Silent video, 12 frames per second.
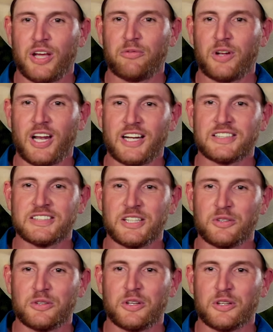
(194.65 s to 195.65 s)
definitely like to
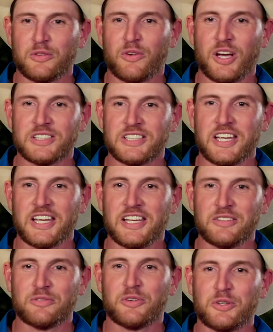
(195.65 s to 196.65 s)
see Devontae
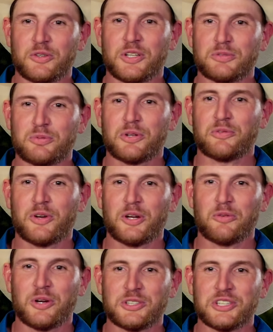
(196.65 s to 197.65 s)
eating food. He's pretty
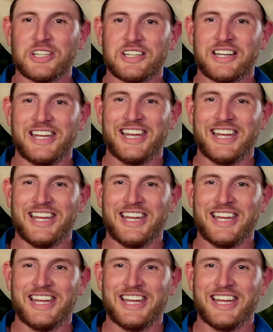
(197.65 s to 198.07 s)
funny to watch eat.